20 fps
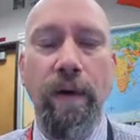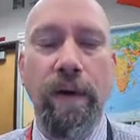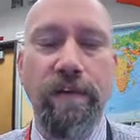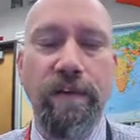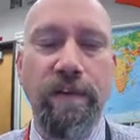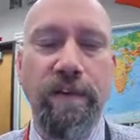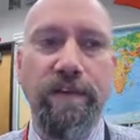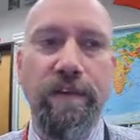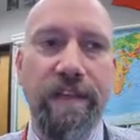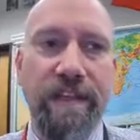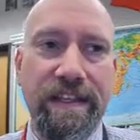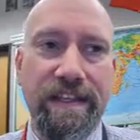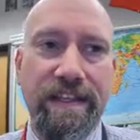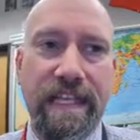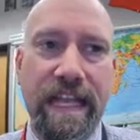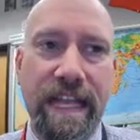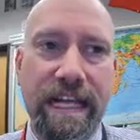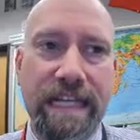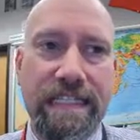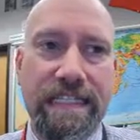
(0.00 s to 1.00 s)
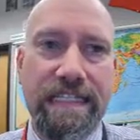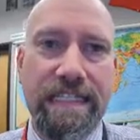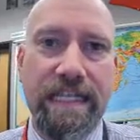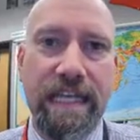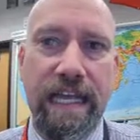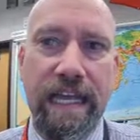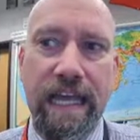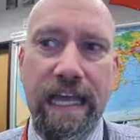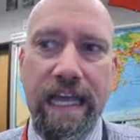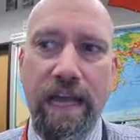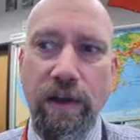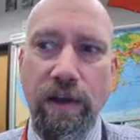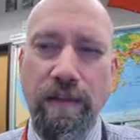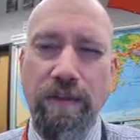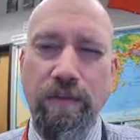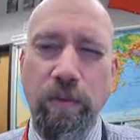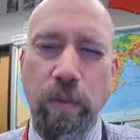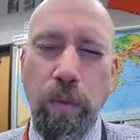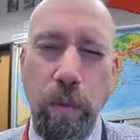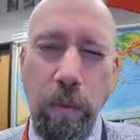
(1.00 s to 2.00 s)
However, for this task,
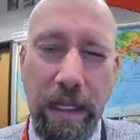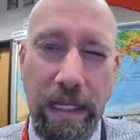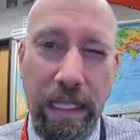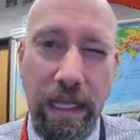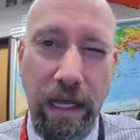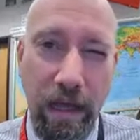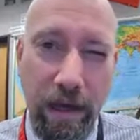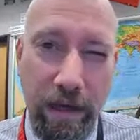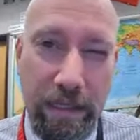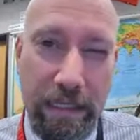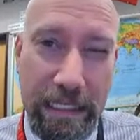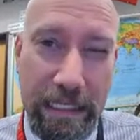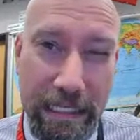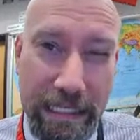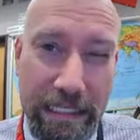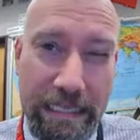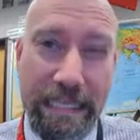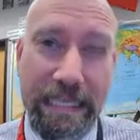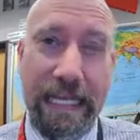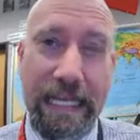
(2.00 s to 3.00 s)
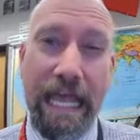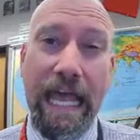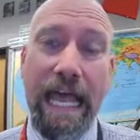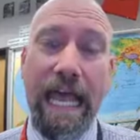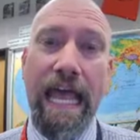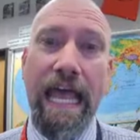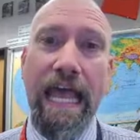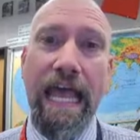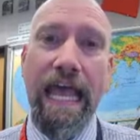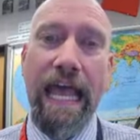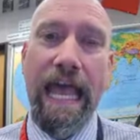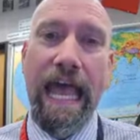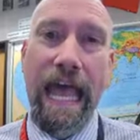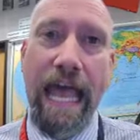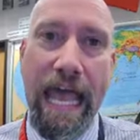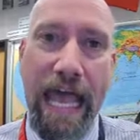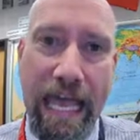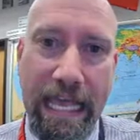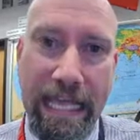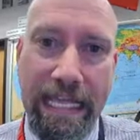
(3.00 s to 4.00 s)
it's really hard to get the
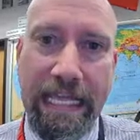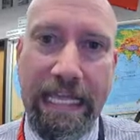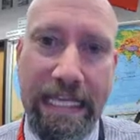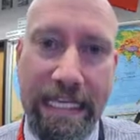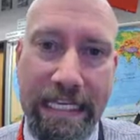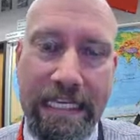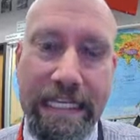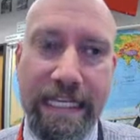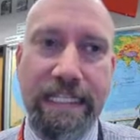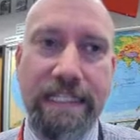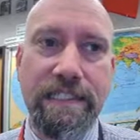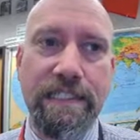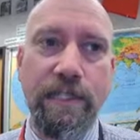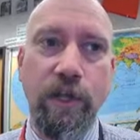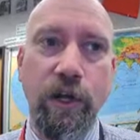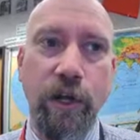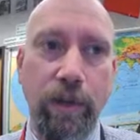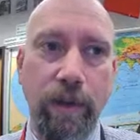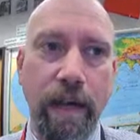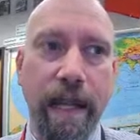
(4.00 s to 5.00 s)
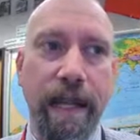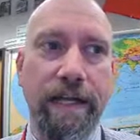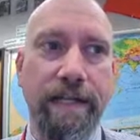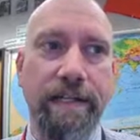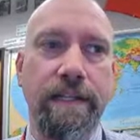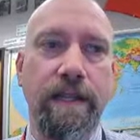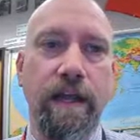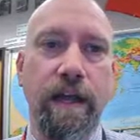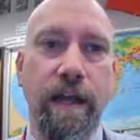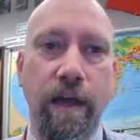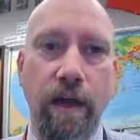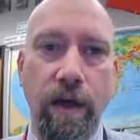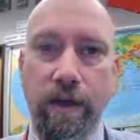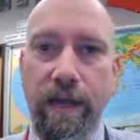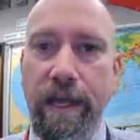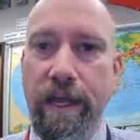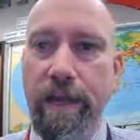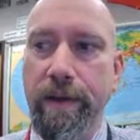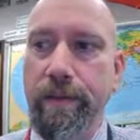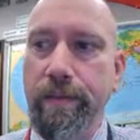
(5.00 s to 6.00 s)
hanging indents correct.
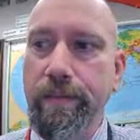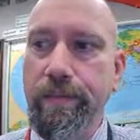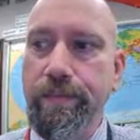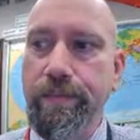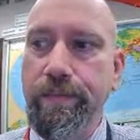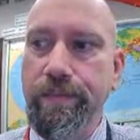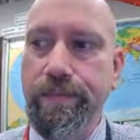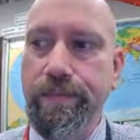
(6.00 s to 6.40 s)
Okay.